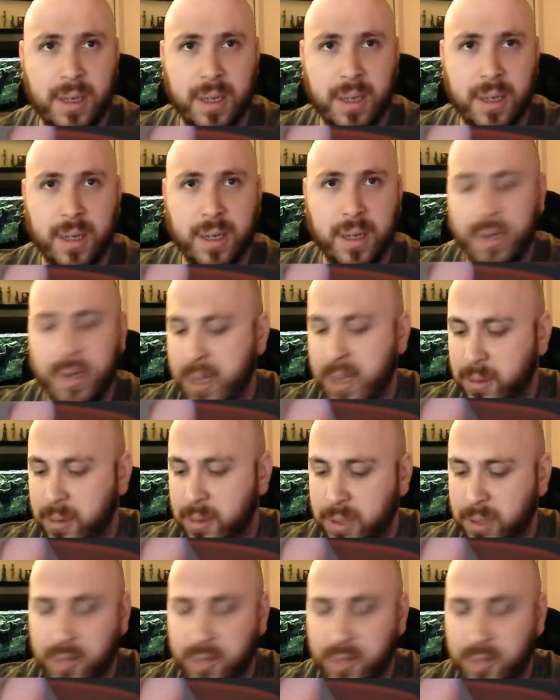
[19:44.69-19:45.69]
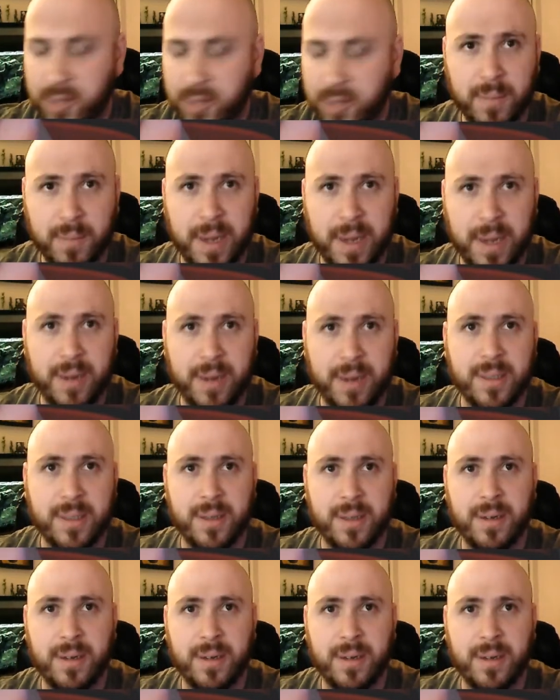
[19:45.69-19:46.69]
Now, just for comparison,
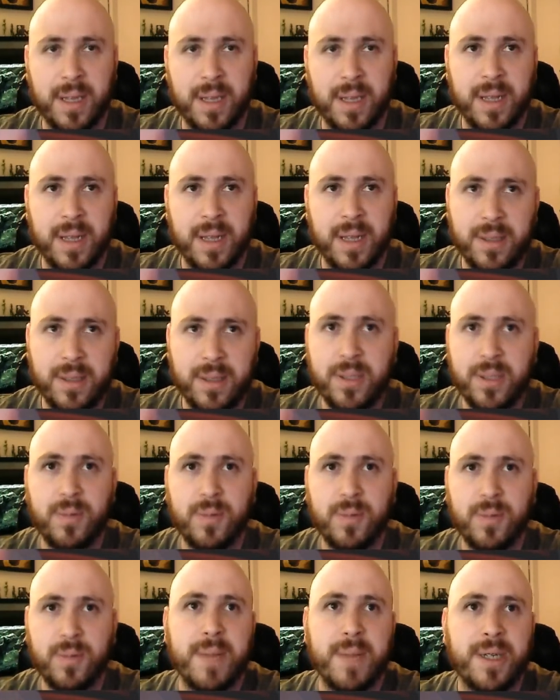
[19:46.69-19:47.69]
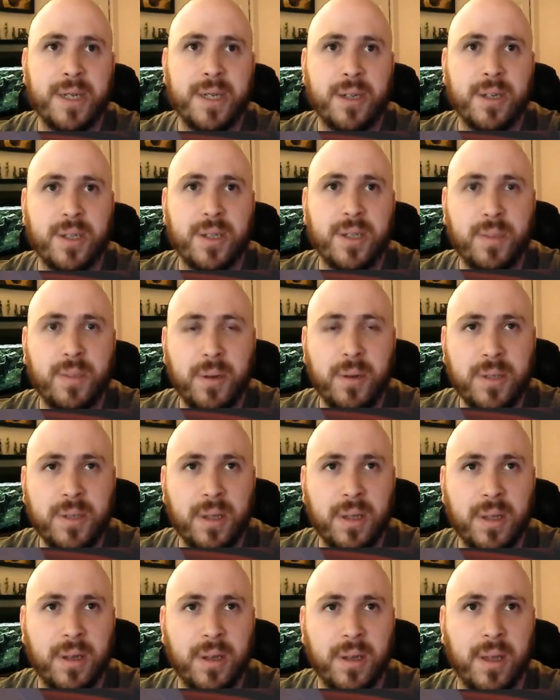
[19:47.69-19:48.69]
this is what a Magic card's supposed to look
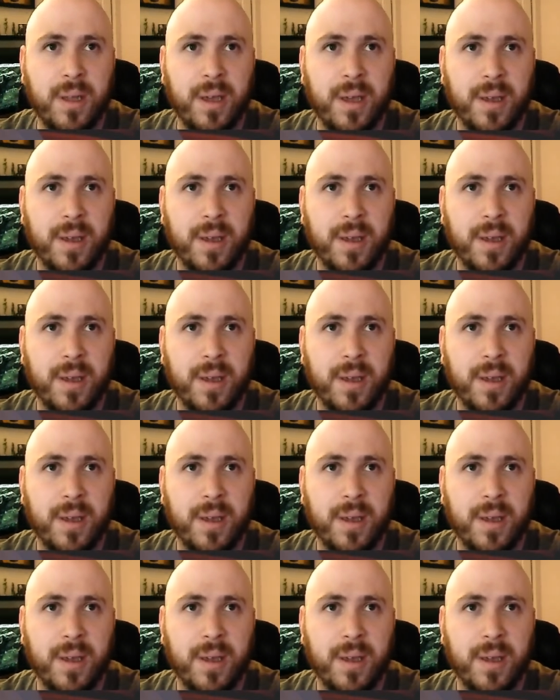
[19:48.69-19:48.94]
like.